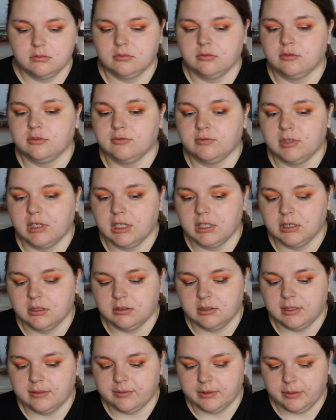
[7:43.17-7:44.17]

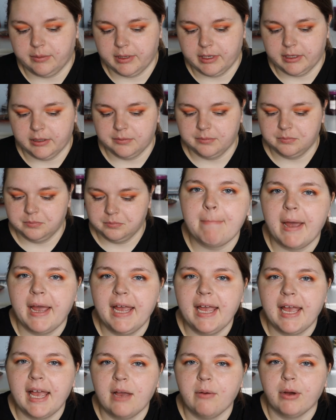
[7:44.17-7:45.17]
run everywhere. I
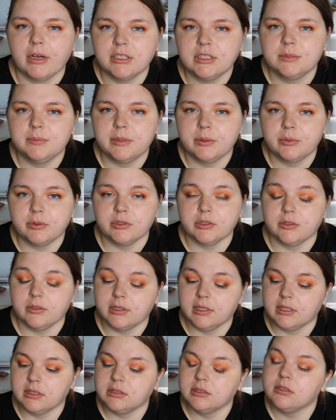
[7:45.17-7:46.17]
hate watching people do
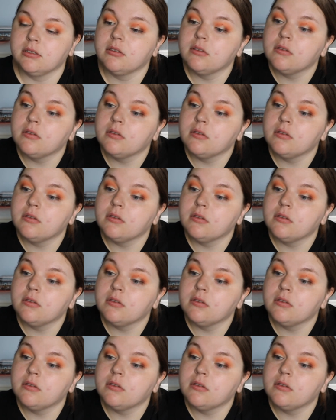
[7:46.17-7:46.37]
this.